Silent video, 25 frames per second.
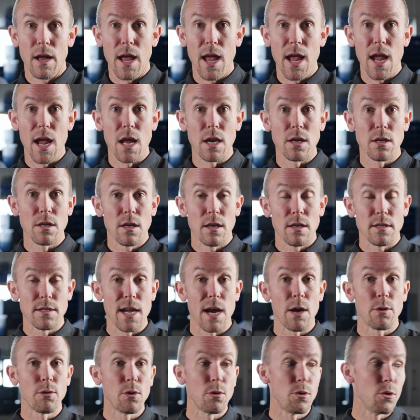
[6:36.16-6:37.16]
and
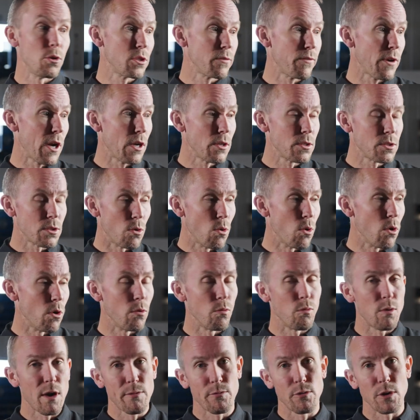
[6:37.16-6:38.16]
download those files or
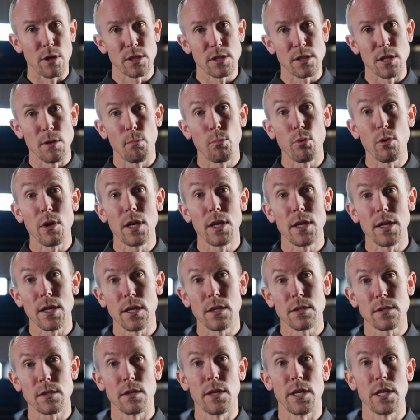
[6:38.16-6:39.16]
reference the printed
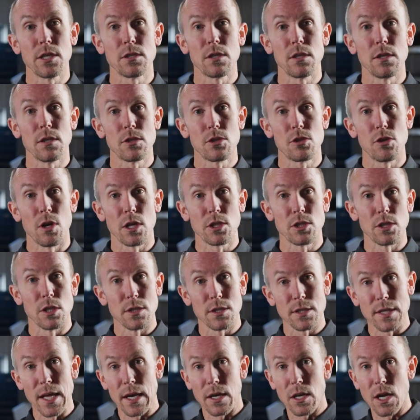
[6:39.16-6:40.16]
installation
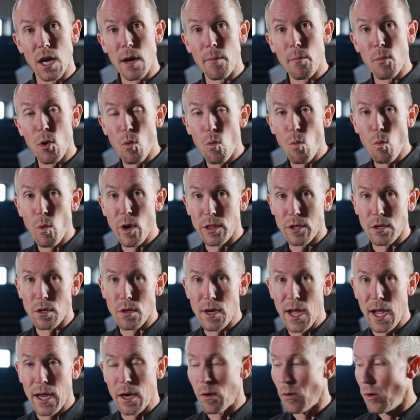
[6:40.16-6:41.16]
instructions that come with your
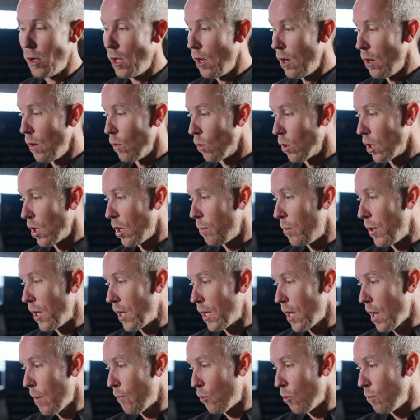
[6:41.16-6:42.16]
dyno. We're gonna pick
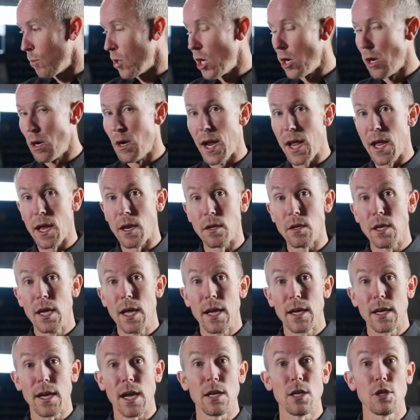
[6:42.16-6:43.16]
it up from here and
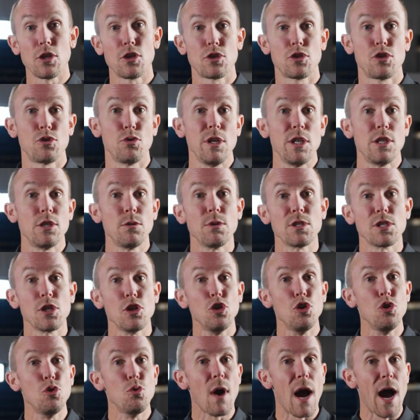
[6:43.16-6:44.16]
kind of treat you as a
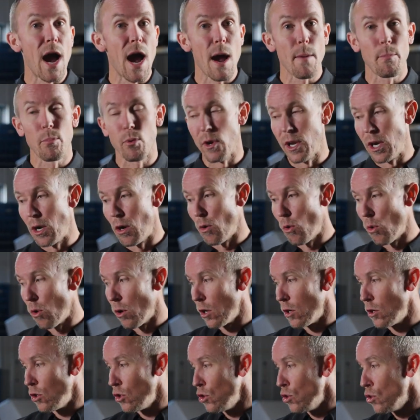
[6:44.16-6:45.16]
new operator or
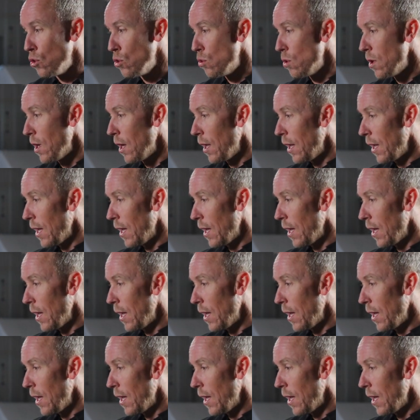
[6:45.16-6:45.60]
a new